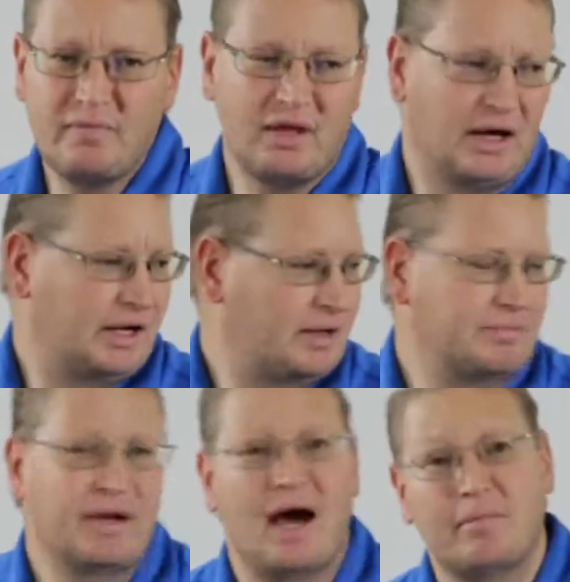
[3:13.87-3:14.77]
I
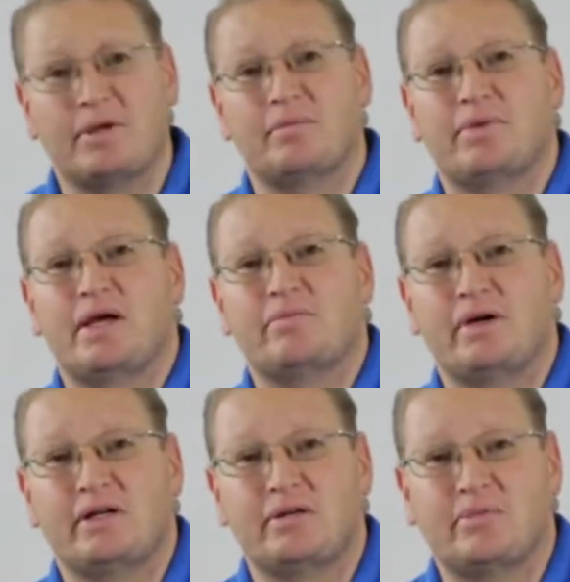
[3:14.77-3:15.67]
am not being paid
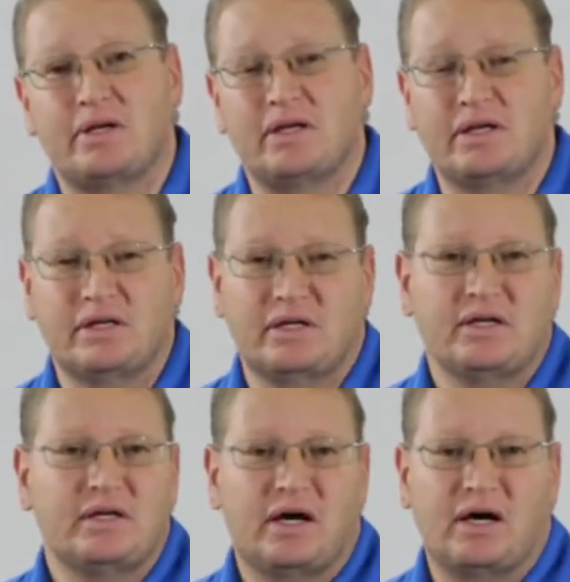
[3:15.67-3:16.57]
by anybody
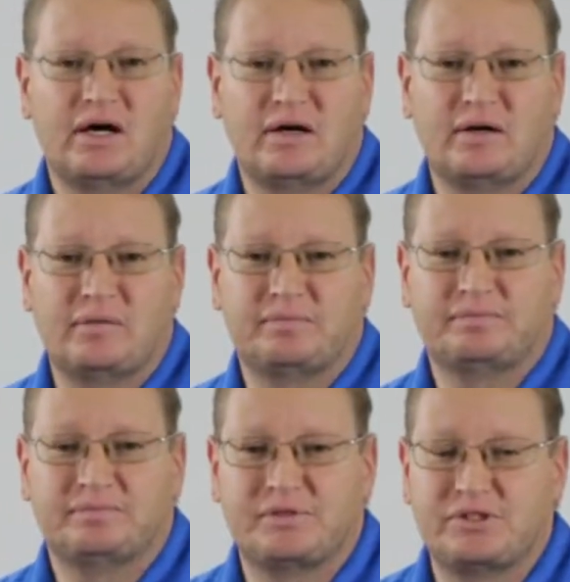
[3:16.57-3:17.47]

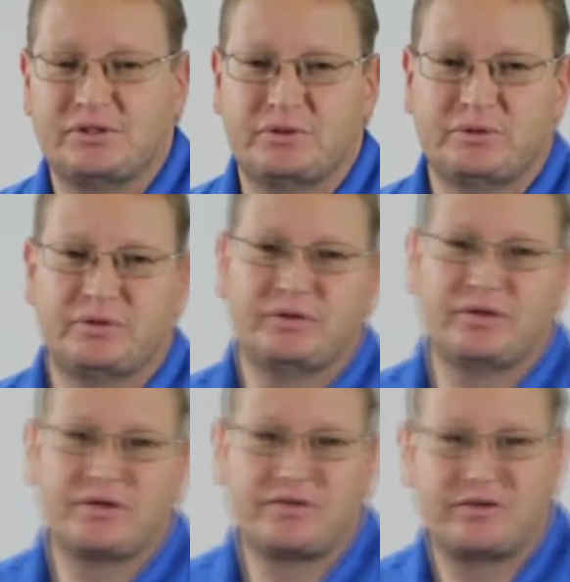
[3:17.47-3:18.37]
to do
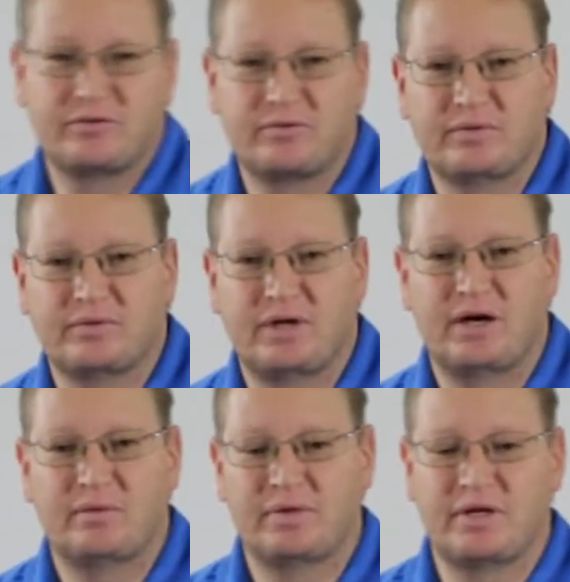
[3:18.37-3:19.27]
this. No
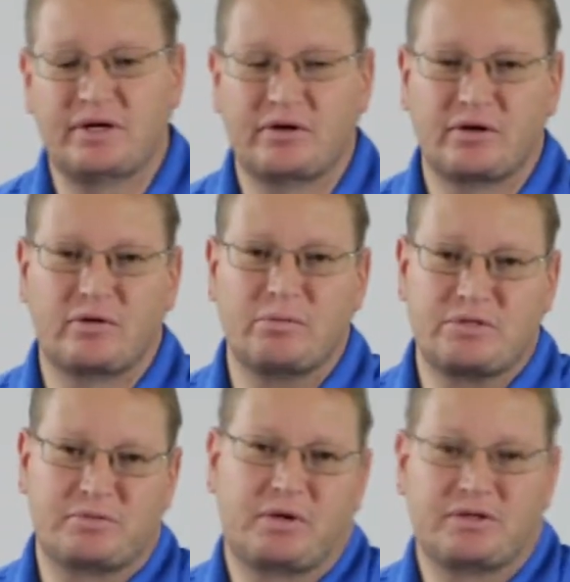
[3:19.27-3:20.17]
gear,
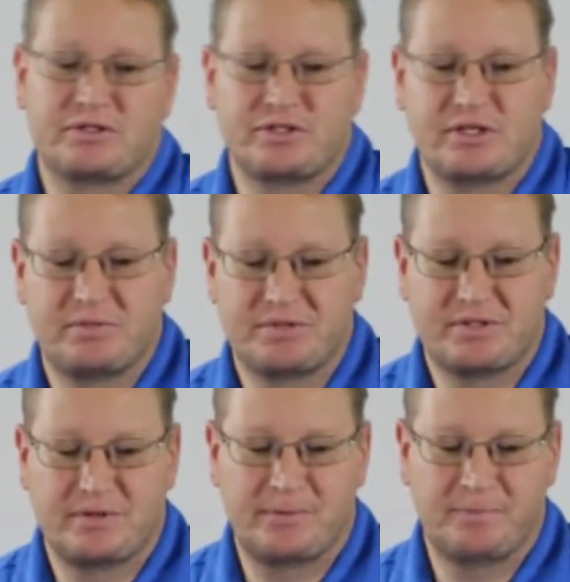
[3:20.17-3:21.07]
equipment sponsorships.
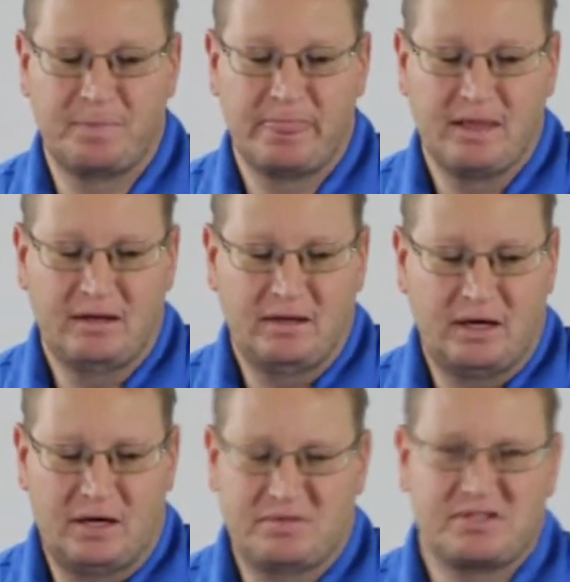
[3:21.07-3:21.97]
So
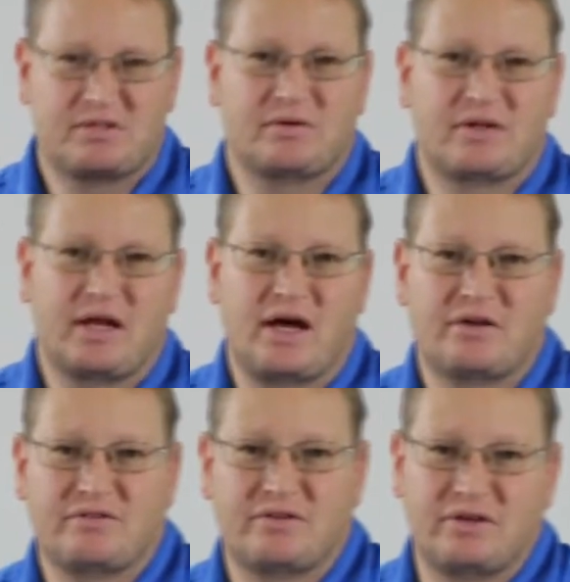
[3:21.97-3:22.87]
I'm just throw that
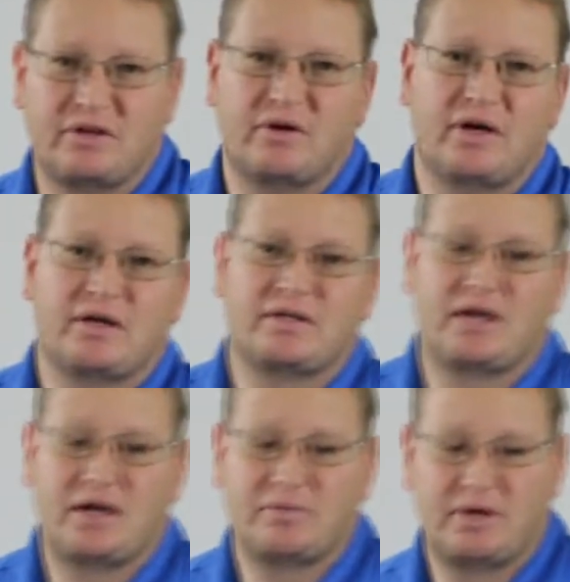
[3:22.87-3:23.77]
out so you know ahead of
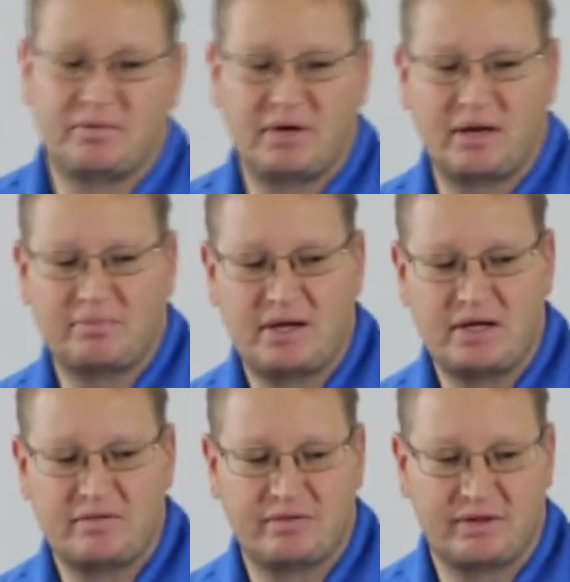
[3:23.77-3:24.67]
time that I'm not
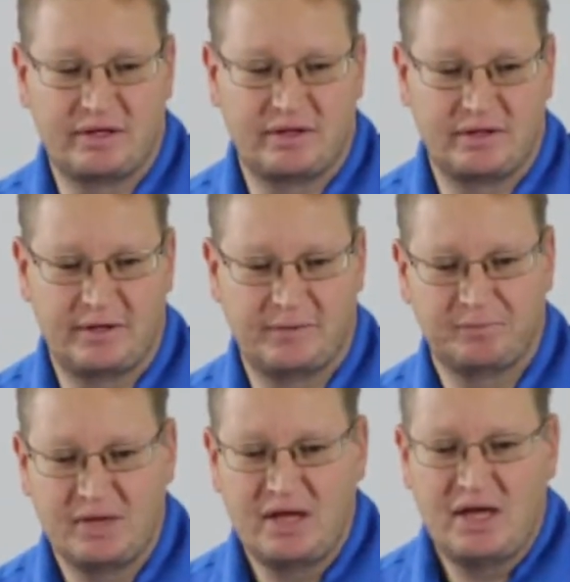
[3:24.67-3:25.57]
paid for anything.
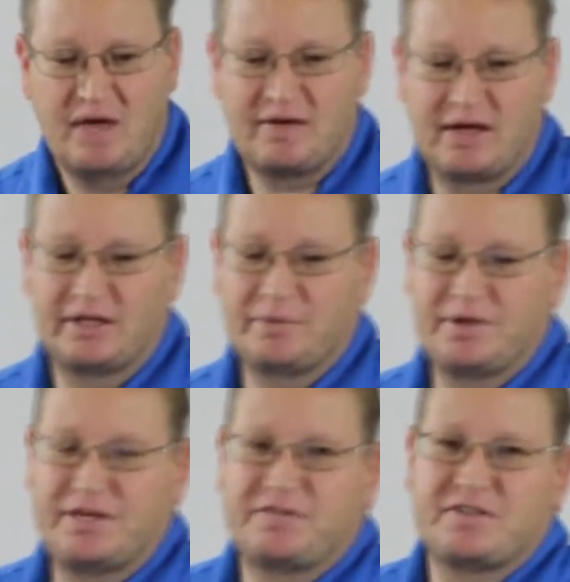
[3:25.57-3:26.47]
I've got a little
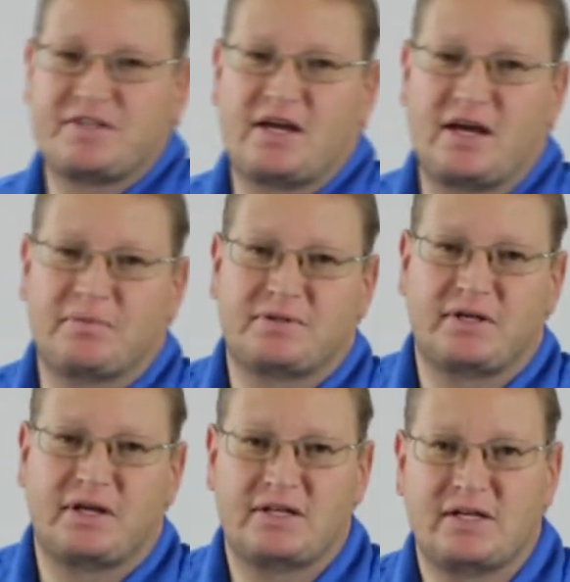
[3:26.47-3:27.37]
bit different setup
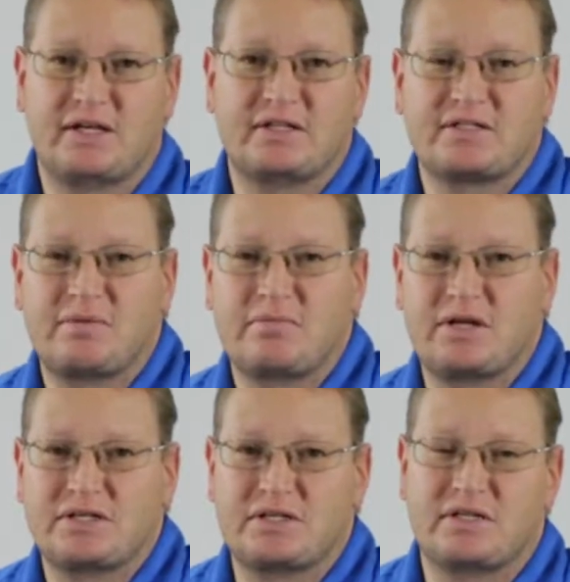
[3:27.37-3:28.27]
tonight again, as I
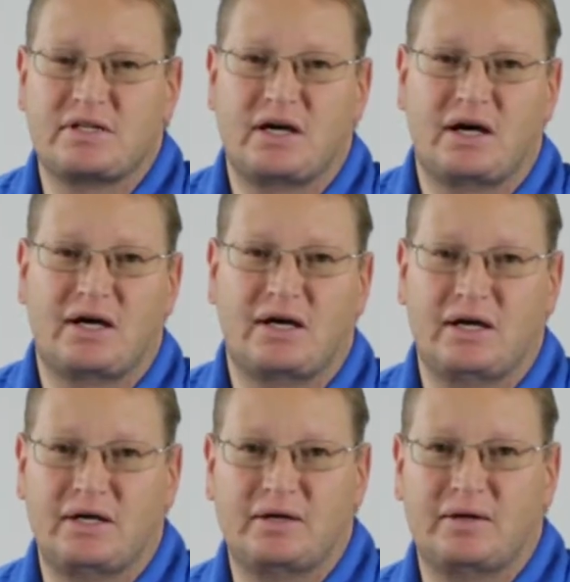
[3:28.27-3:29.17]
mentioned. I
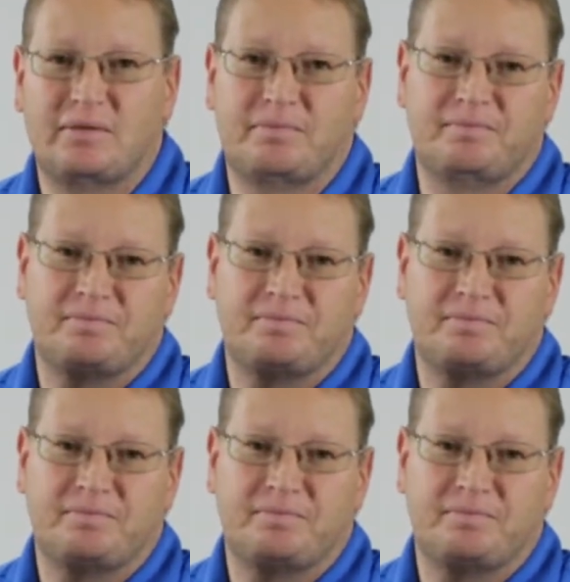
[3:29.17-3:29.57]
am